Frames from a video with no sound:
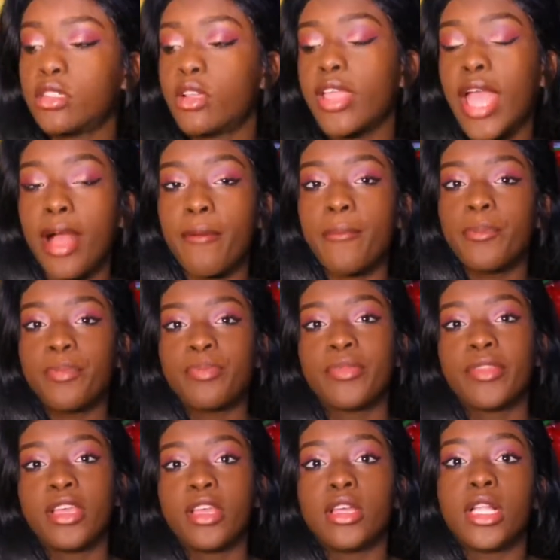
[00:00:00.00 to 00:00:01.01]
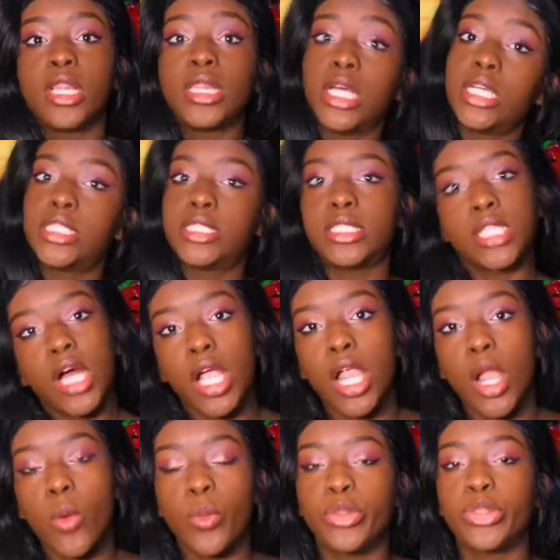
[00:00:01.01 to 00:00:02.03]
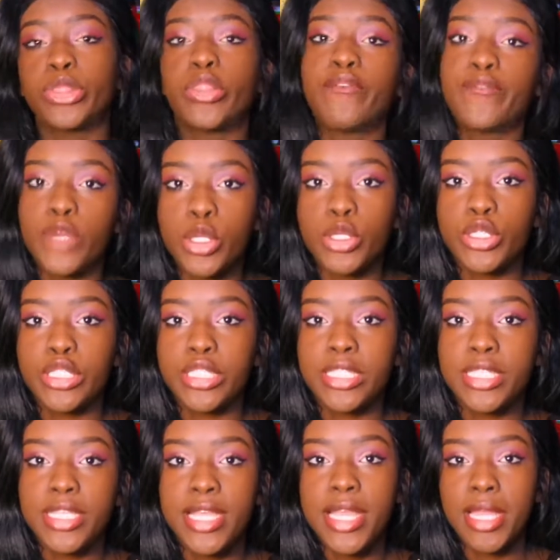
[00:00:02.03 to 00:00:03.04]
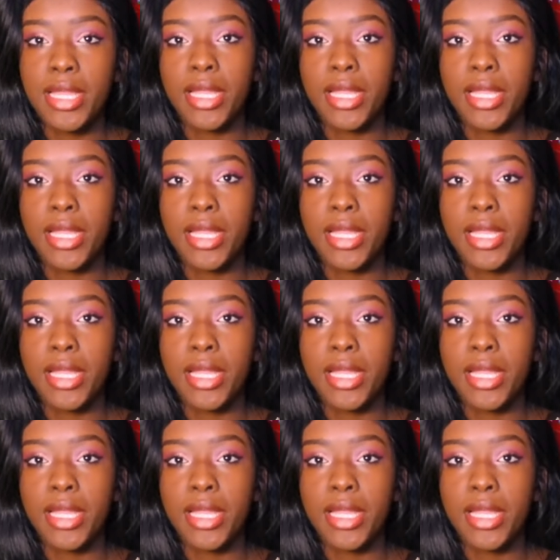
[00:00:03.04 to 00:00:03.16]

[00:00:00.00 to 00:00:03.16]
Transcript: So yeah, let's start with the first